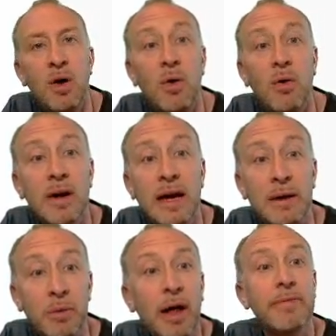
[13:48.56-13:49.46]
Okay,
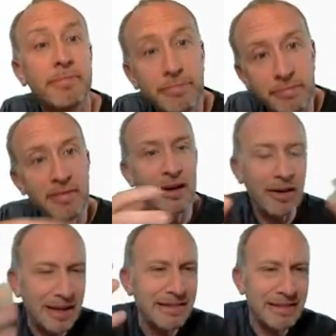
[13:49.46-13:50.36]
well, yeah,
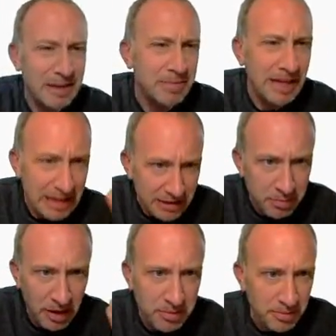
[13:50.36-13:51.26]
that seems like it's
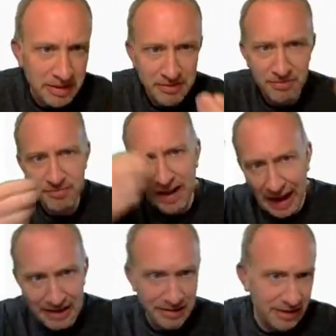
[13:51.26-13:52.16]
probably
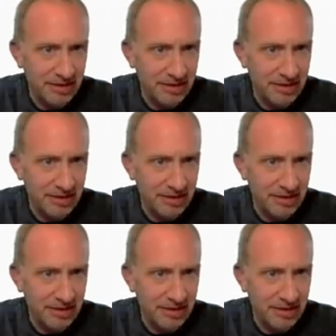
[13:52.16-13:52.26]
valid.